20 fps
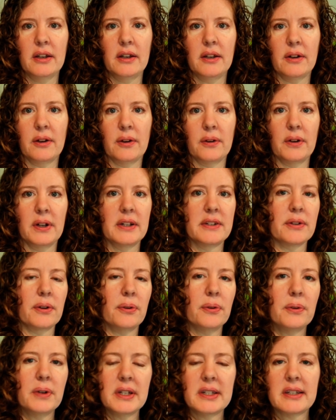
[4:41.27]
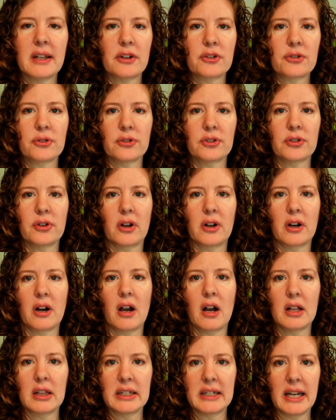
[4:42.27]
it's always central to our
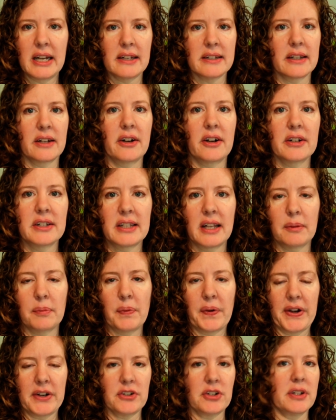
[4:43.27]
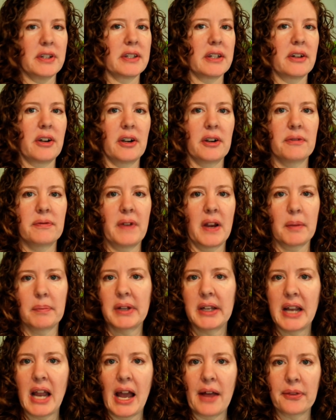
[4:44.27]
holidays and our celebrations and our
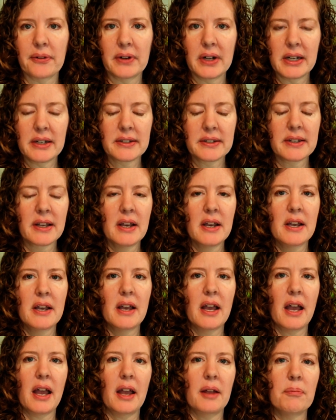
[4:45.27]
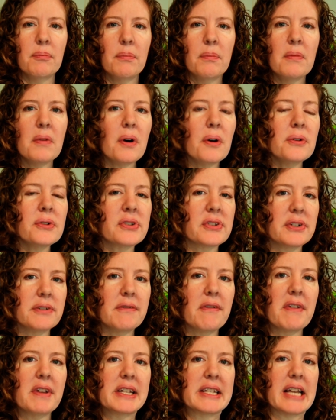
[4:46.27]
family gatherings. And most of
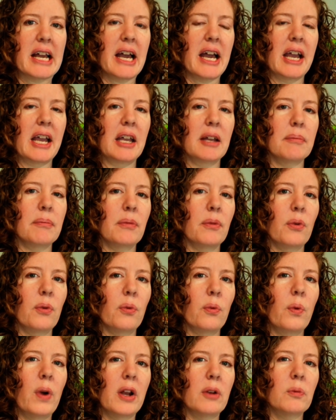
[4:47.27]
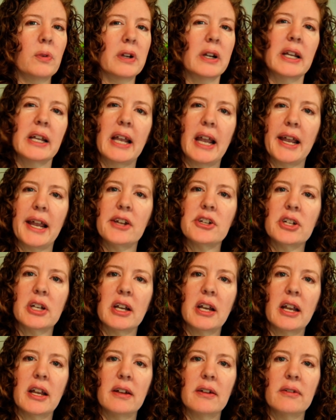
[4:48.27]
the time, when we're
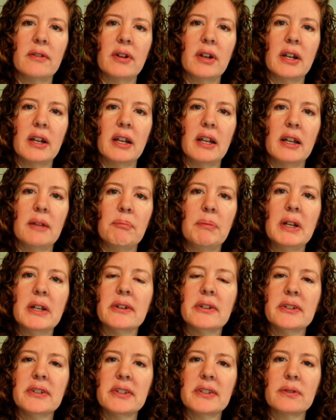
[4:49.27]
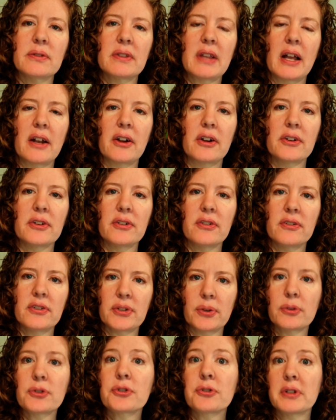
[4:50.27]
engaging in meals that are
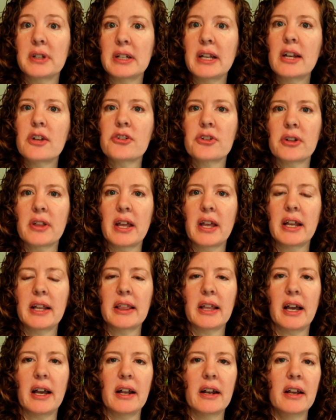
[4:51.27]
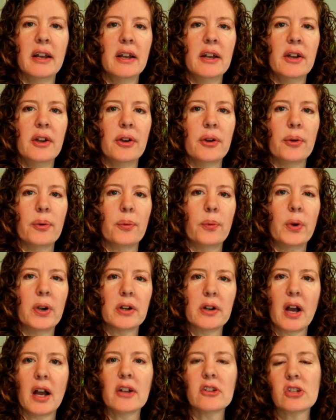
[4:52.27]
social in nature like that,
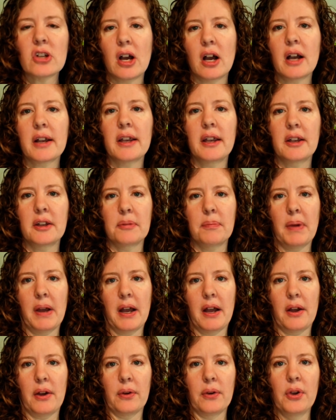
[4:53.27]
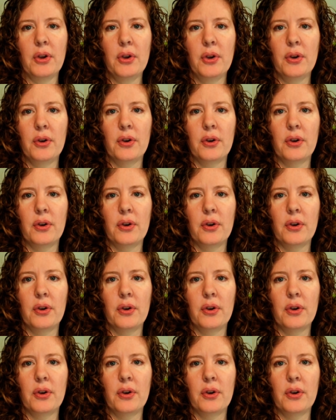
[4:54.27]
we're not talking about